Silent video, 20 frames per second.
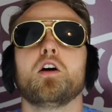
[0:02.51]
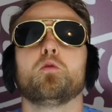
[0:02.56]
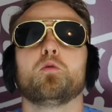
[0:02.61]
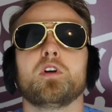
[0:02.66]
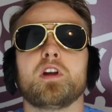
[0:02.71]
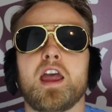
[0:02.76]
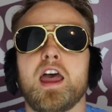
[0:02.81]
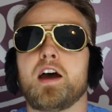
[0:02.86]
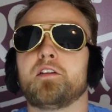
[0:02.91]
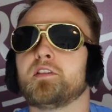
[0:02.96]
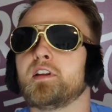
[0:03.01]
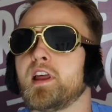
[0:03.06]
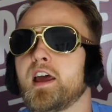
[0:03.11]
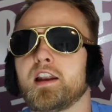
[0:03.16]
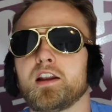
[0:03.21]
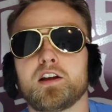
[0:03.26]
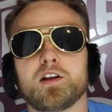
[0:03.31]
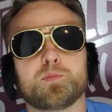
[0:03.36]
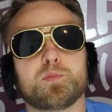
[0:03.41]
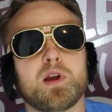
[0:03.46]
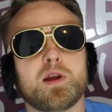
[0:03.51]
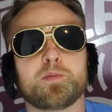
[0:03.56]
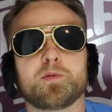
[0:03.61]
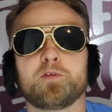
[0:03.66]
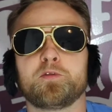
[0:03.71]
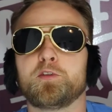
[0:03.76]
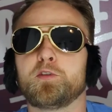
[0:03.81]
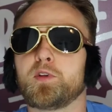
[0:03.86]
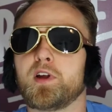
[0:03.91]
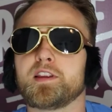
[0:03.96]
We haven't had a good
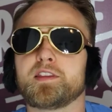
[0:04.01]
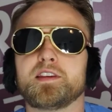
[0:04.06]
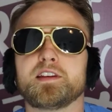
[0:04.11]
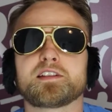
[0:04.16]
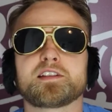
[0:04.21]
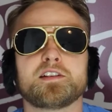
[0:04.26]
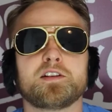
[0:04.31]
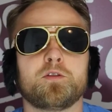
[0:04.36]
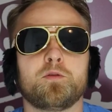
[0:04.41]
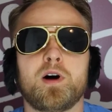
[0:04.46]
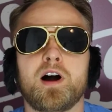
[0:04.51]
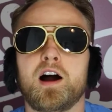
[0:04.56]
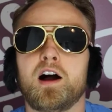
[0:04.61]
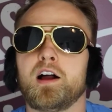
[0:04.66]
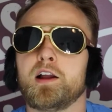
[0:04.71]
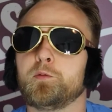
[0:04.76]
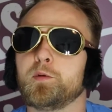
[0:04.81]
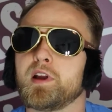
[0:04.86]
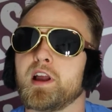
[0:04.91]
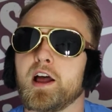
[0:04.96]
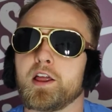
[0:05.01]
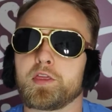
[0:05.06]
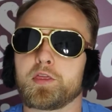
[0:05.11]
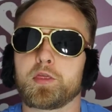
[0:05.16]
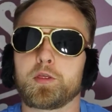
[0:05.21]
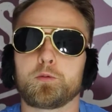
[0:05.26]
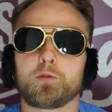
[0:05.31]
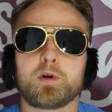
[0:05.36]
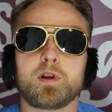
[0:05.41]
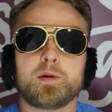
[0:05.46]
pay-per-view like this in a while, and we
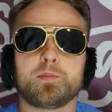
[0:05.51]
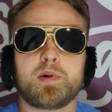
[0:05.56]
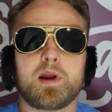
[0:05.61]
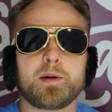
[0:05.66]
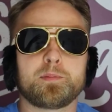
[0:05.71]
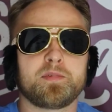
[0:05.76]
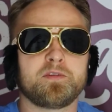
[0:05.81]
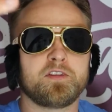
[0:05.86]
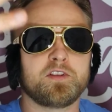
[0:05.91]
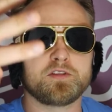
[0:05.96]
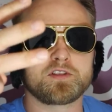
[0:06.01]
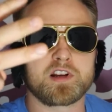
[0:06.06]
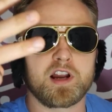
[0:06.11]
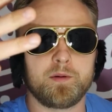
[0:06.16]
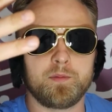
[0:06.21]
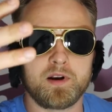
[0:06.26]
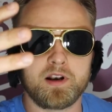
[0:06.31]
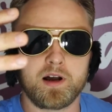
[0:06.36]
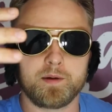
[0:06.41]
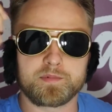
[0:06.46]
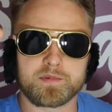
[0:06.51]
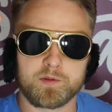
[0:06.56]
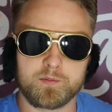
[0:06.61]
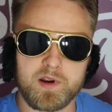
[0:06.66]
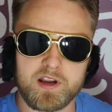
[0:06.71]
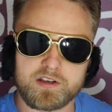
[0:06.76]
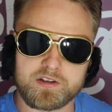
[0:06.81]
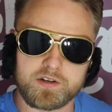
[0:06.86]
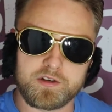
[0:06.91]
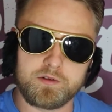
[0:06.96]
got three pay-per-views coming up. So
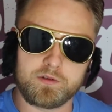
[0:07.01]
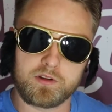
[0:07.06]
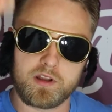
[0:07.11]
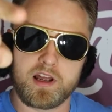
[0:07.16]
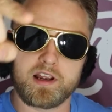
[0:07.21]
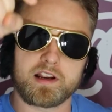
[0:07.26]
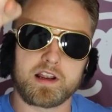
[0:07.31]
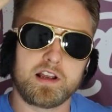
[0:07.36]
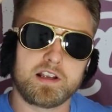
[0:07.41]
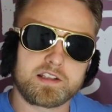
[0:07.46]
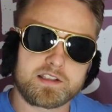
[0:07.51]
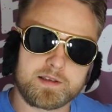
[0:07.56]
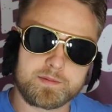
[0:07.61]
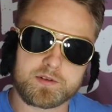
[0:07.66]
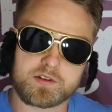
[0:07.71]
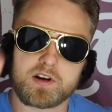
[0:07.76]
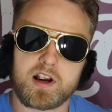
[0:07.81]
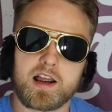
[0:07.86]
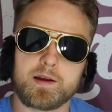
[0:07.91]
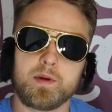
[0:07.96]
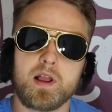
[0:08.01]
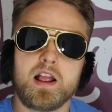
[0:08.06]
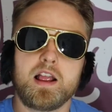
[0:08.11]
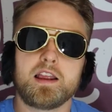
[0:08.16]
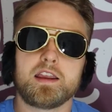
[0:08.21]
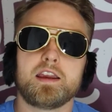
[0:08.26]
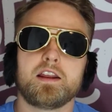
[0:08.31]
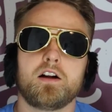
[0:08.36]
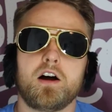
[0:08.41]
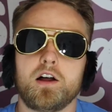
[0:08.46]
make sure you like, subscribe,
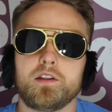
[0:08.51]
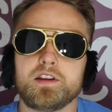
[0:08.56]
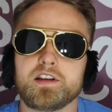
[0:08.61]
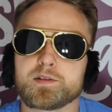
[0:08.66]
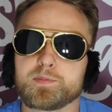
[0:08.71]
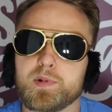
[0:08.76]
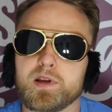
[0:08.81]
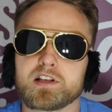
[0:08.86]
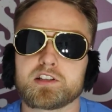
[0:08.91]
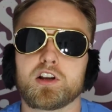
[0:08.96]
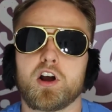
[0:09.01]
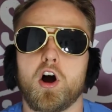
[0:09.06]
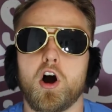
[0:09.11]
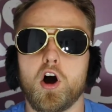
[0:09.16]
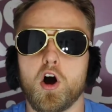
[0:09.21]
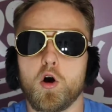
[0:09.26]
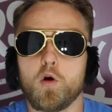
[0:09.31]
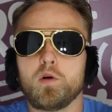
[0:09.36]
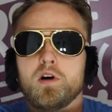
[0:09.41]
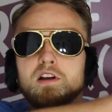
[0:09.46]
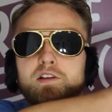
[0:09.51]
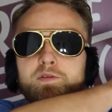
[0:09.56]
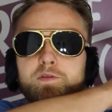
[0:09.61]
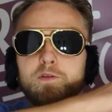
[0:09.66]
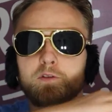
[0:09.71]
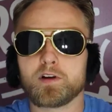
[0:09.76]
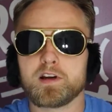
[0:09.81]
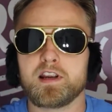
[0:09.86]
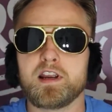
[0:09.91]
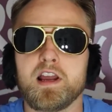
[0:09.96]
get all these picks always
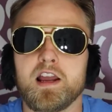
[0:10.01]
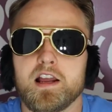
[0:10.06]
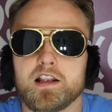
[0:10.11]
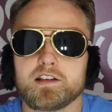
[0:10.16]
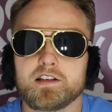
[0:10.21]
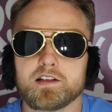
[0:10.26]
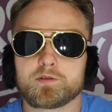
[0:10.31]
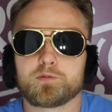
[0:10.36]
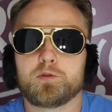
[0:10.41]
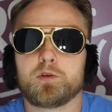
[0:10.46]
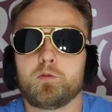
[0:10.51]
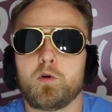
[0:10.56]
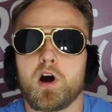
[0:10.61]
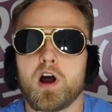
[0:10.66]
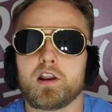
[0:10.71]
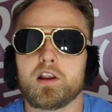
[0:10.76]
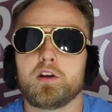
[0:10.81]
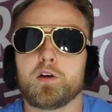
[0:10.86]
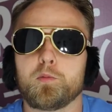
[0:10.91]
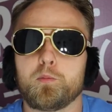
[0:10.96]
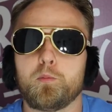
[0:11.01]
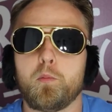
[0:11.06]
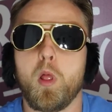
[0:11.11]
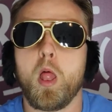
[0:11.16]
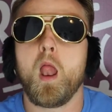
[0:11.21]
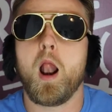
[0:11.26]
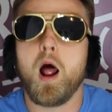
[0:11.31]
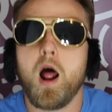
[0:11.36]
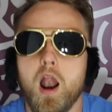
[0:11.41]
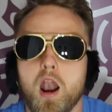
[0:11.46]
free. Just we want your
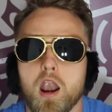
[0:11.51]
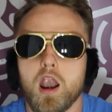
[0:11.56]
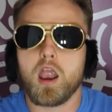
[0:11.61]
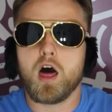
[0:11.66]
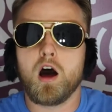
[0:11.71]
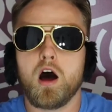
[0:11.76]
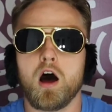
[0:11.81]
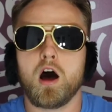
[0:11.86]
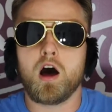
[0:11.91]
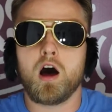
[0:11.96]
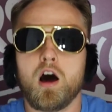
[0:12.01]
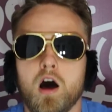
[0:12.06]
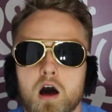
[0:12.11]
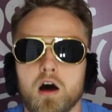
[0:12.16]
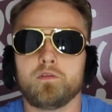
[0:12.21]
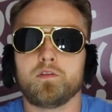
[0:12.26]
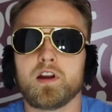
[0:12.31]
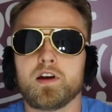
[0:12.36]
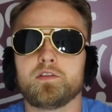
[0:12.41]
love.